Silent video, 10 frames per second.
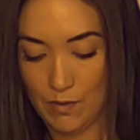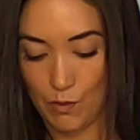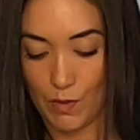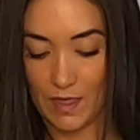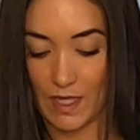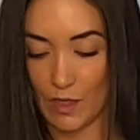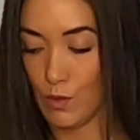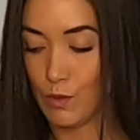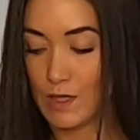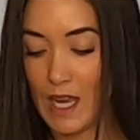Once they're
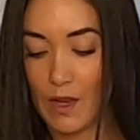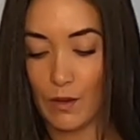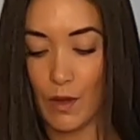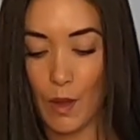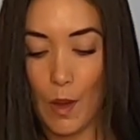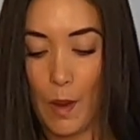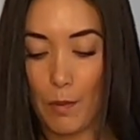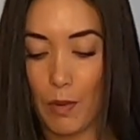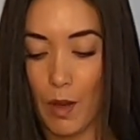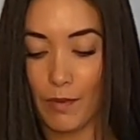cooled down,
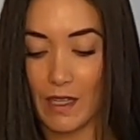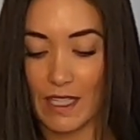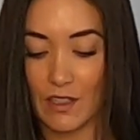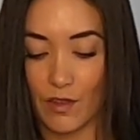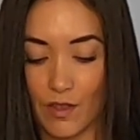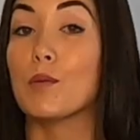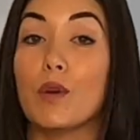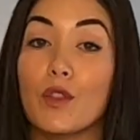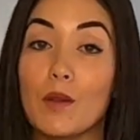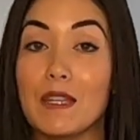pop the lid on them,
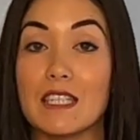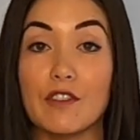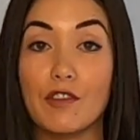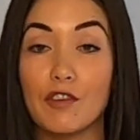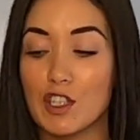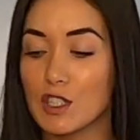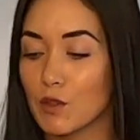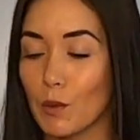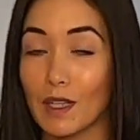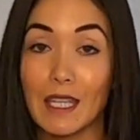put them into the fridge if you
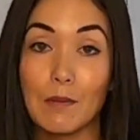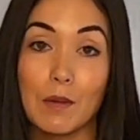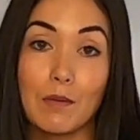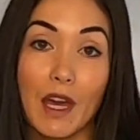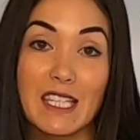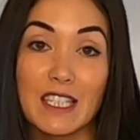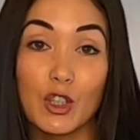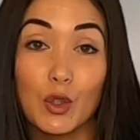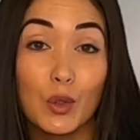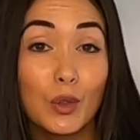want to keep them nice and
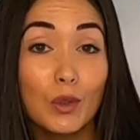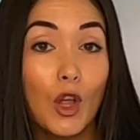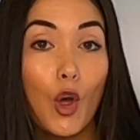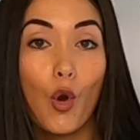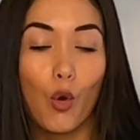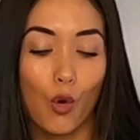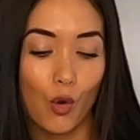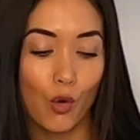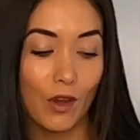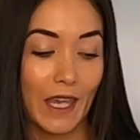cool,
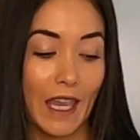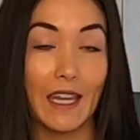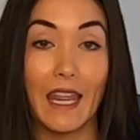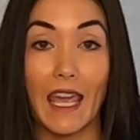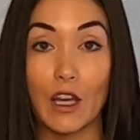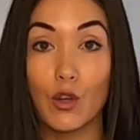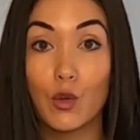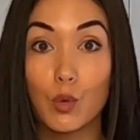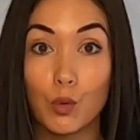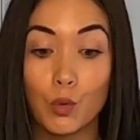or in a
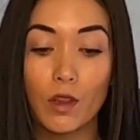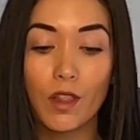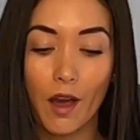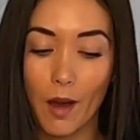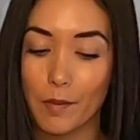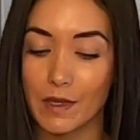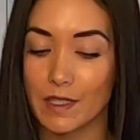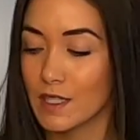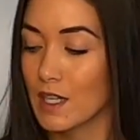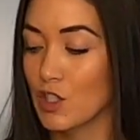cool
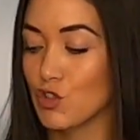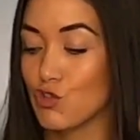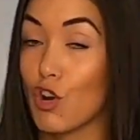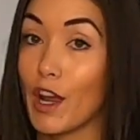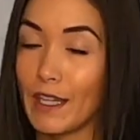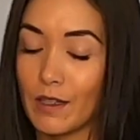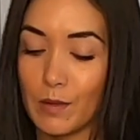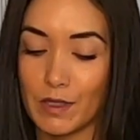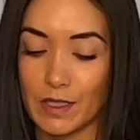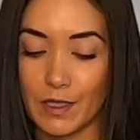cupboard, dry
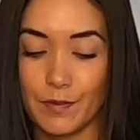cupboard.